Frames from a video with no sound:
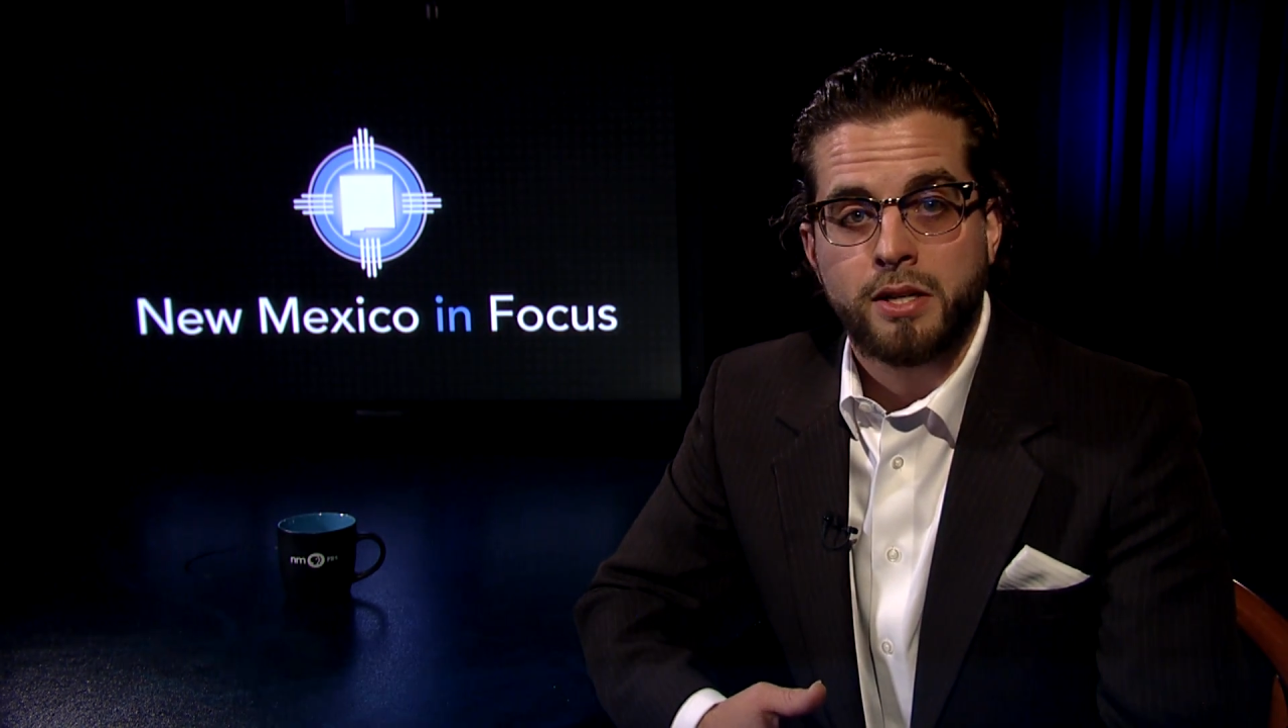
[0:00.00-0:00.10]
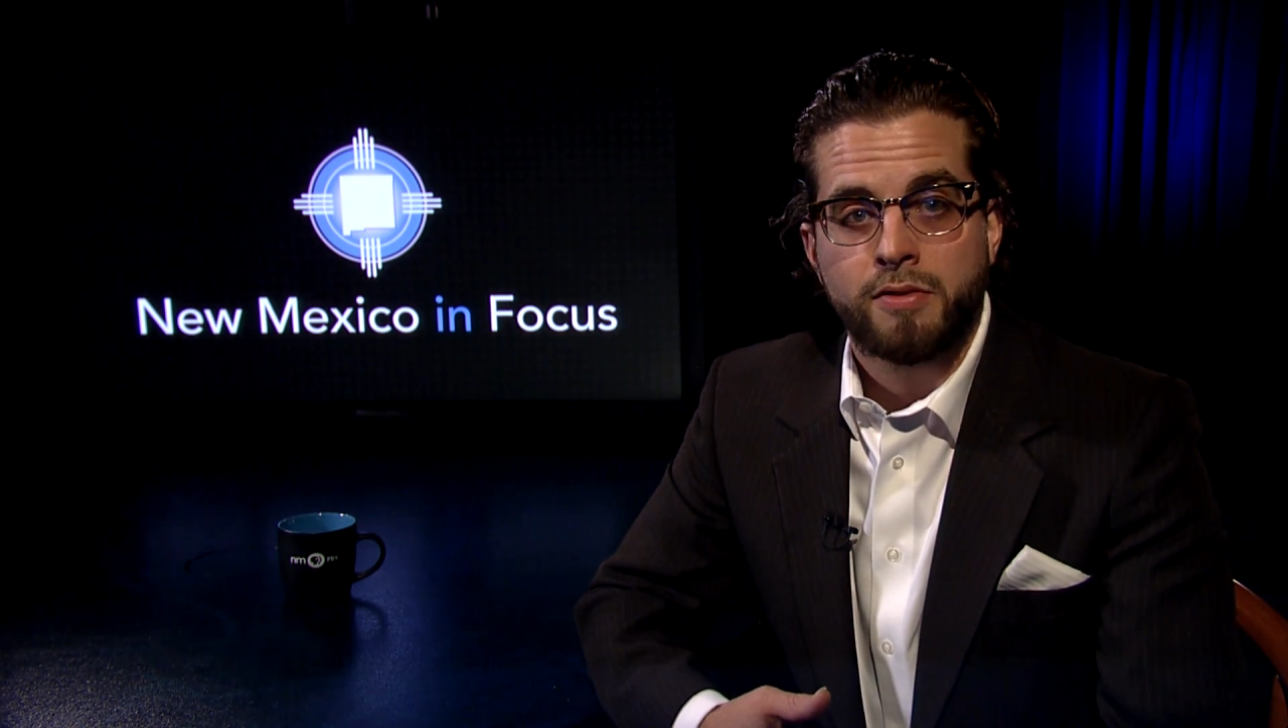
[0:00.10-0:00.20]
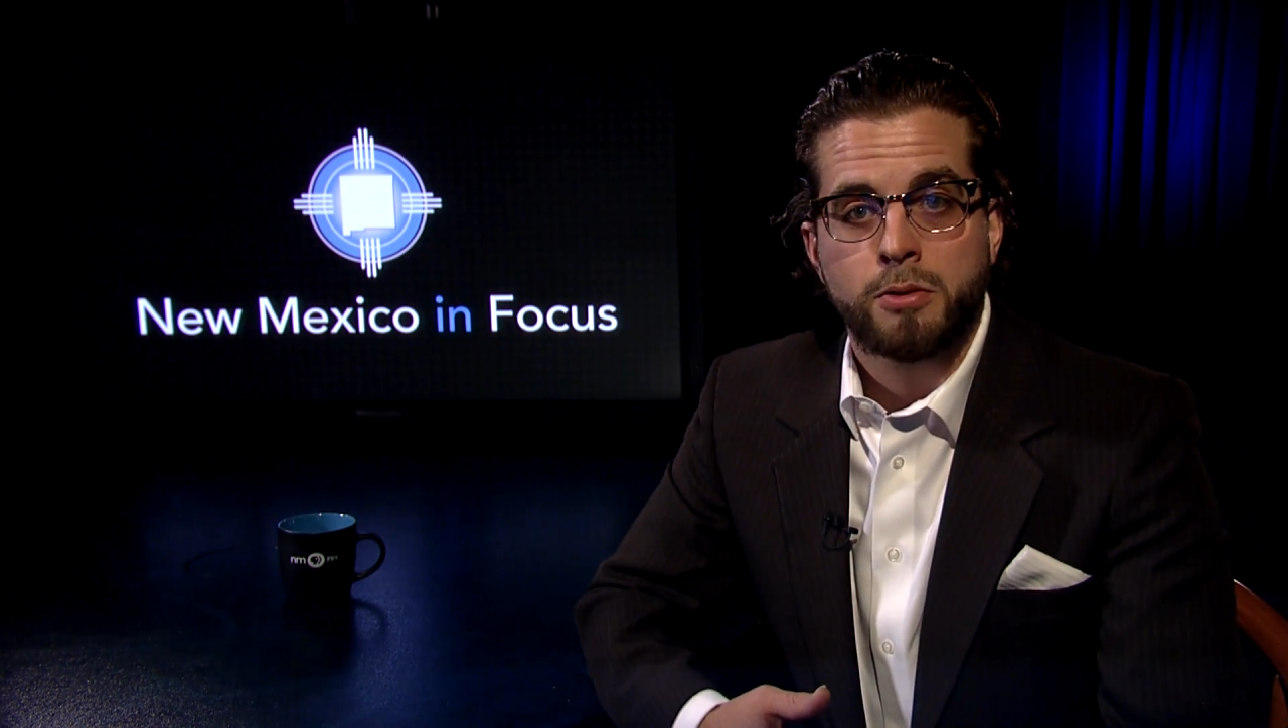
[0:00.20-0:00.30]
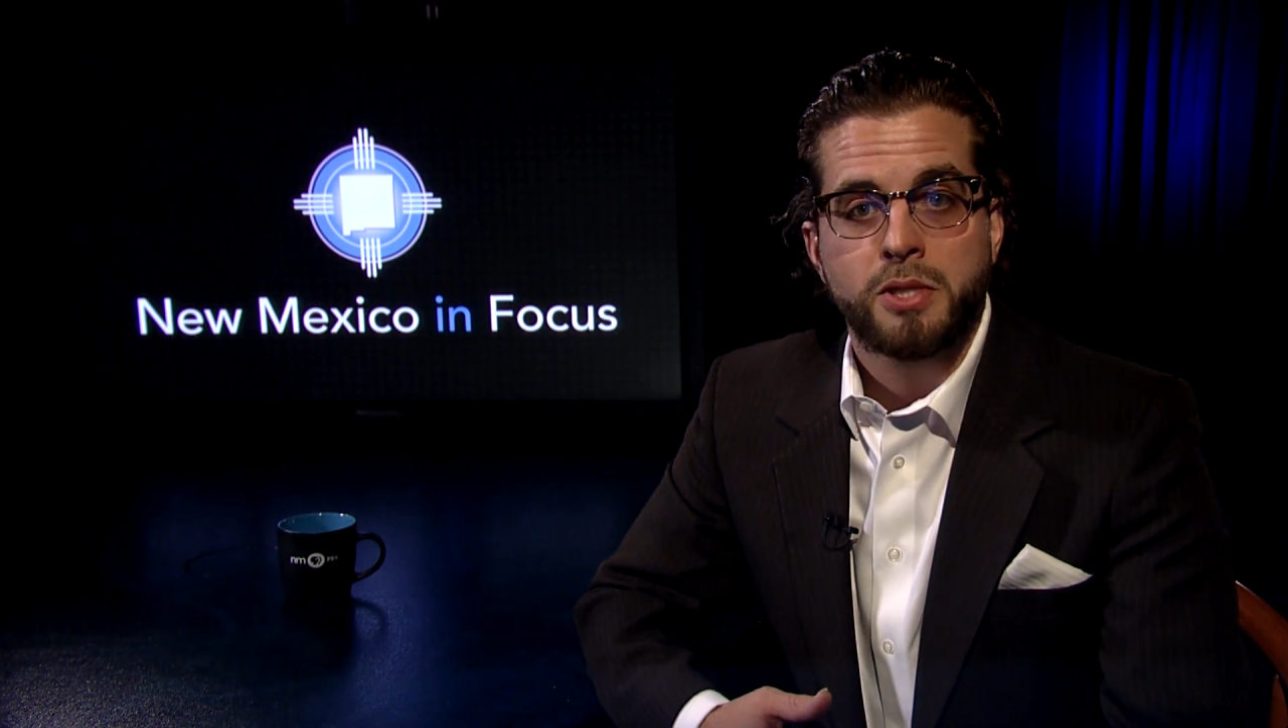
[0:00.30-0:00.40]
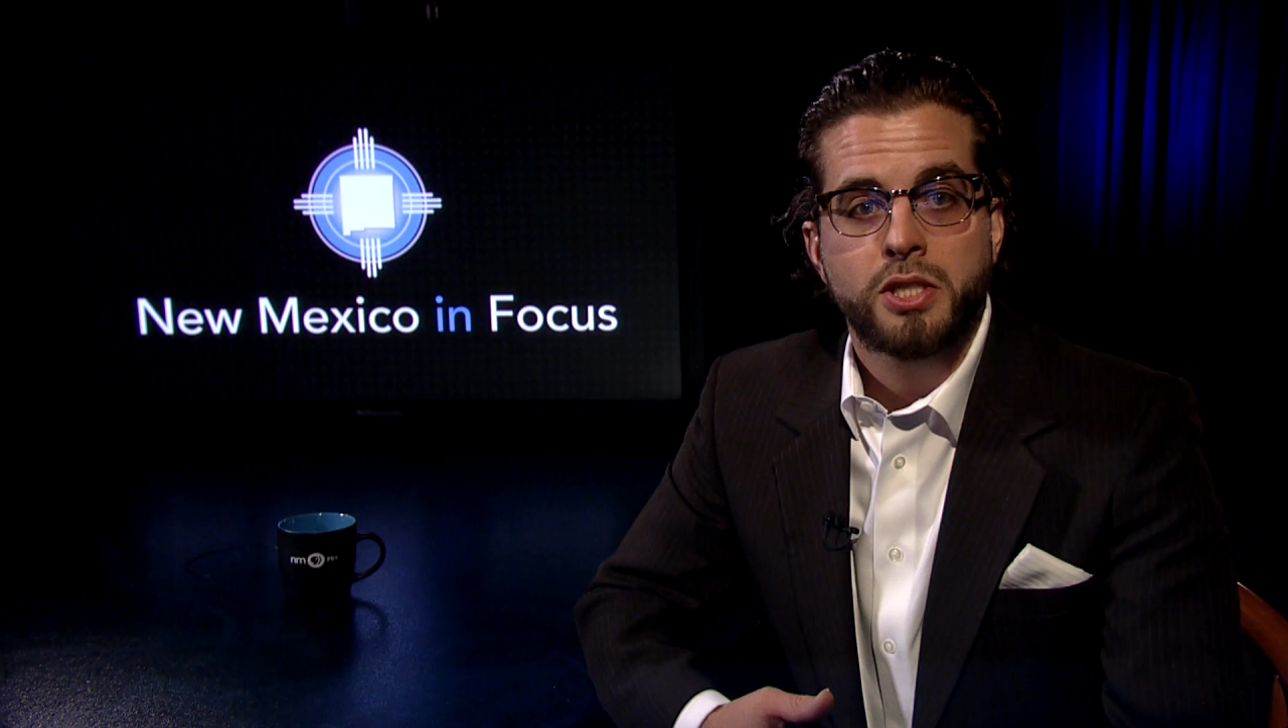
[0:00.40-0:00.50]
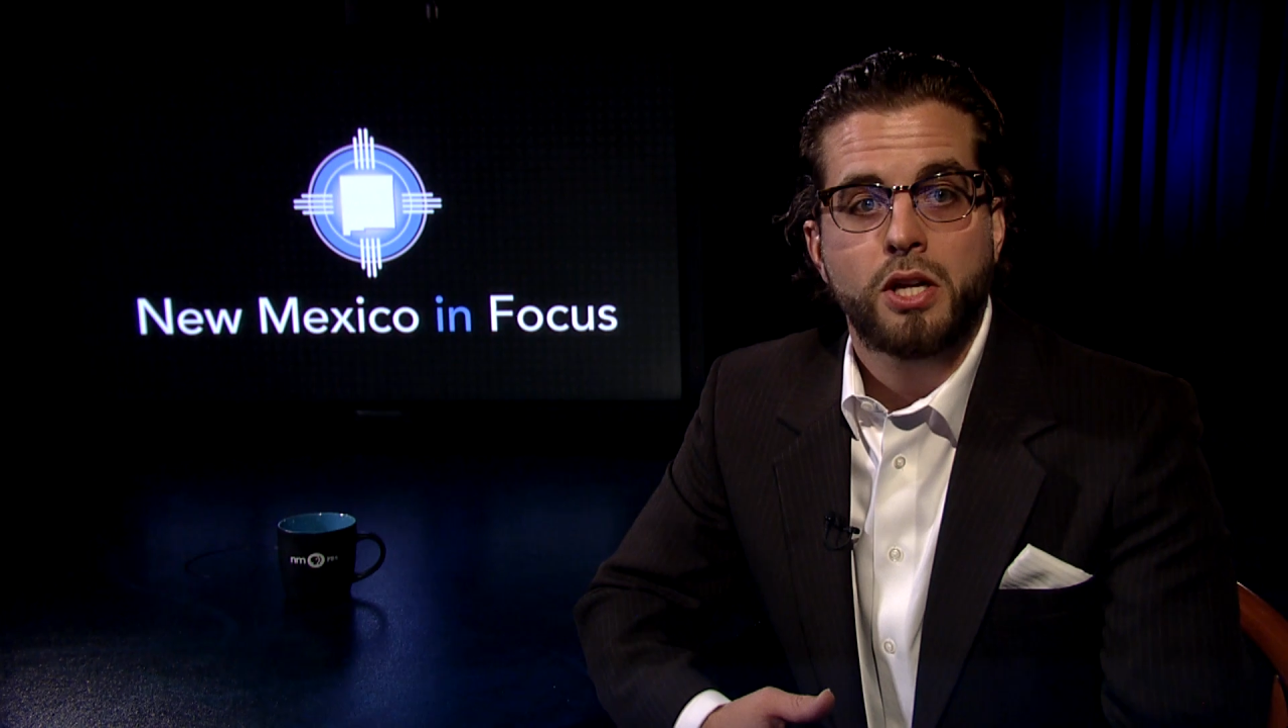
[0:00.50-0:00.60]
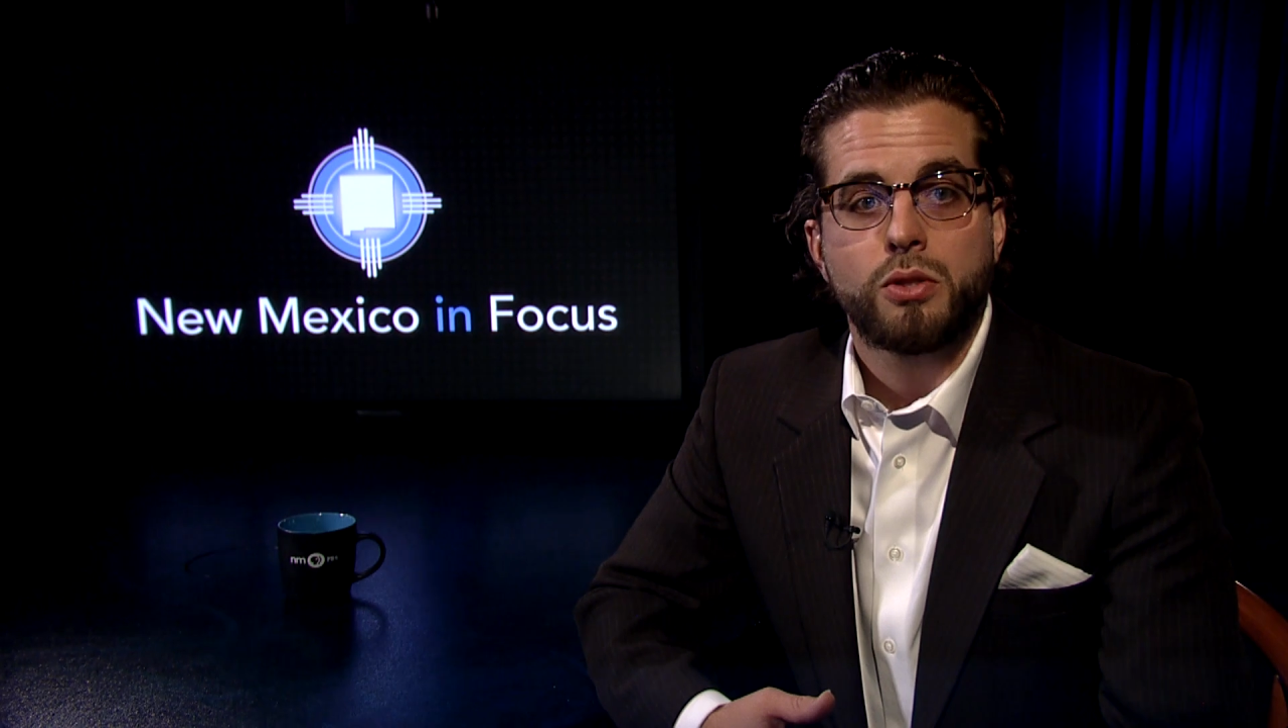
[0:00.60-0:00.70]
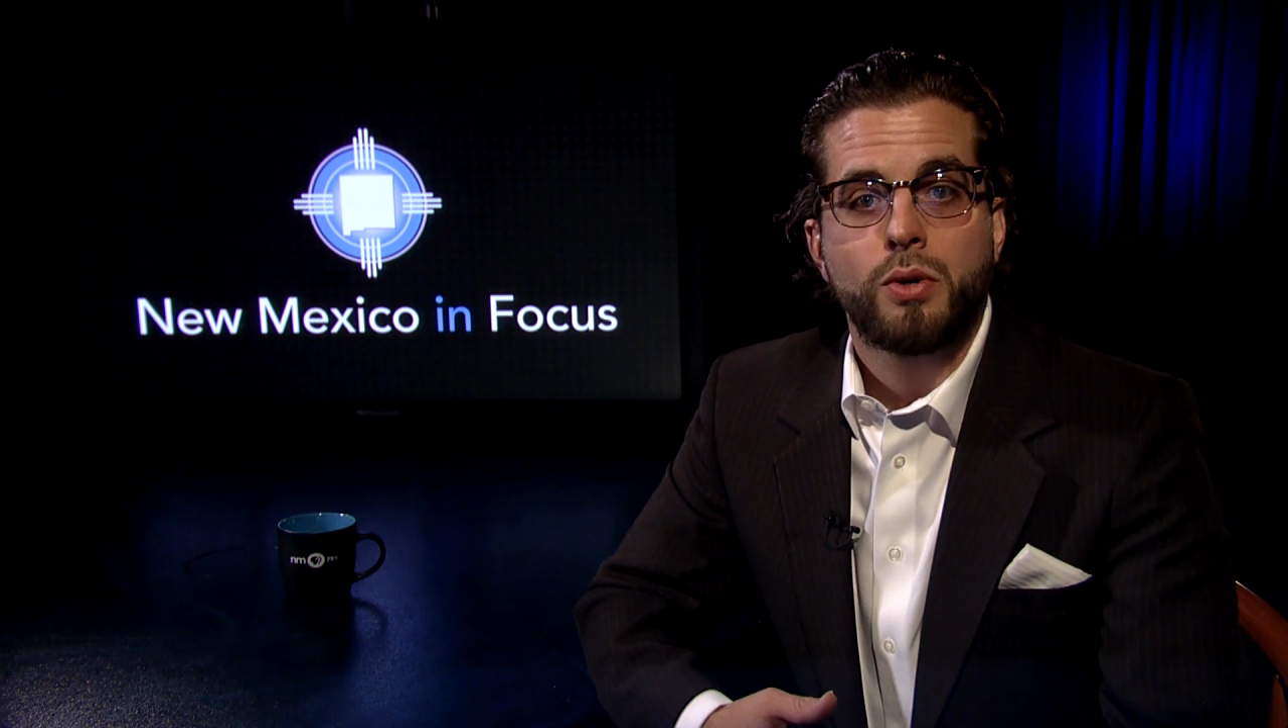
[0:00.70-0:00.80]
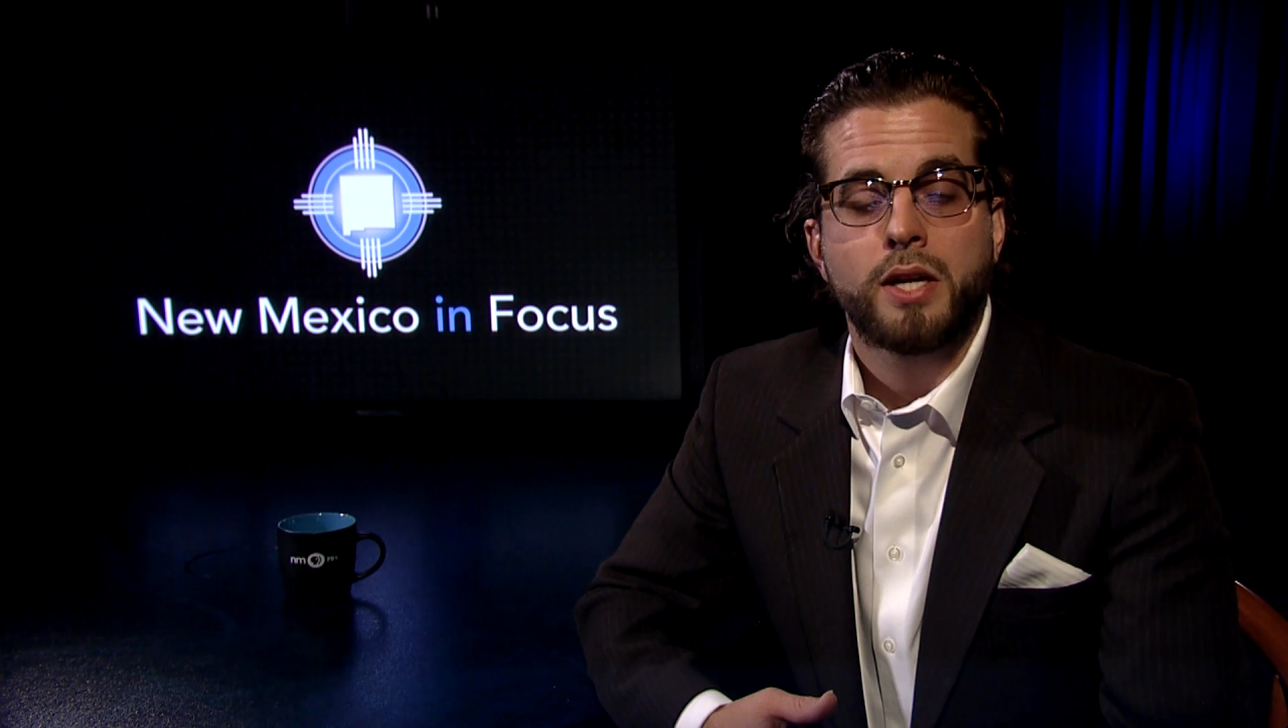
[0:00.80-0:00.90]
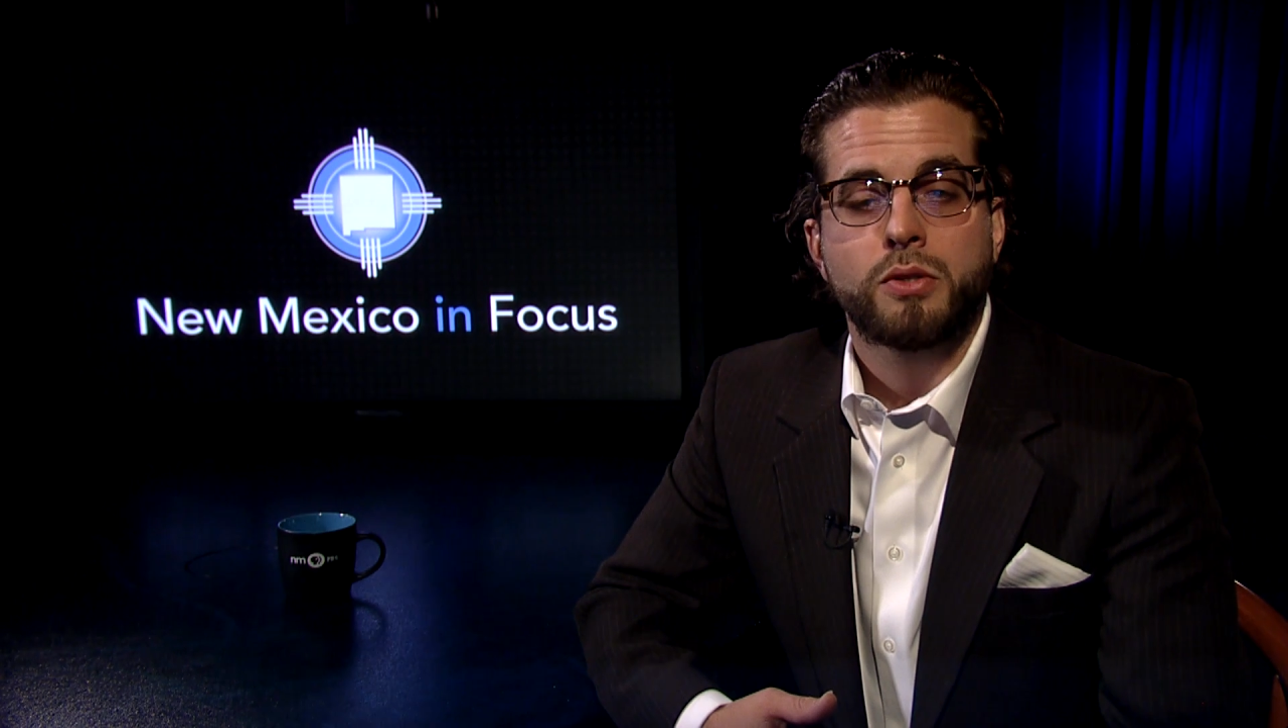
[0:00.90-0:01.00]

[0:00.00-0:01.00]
Governor Michelle Lujan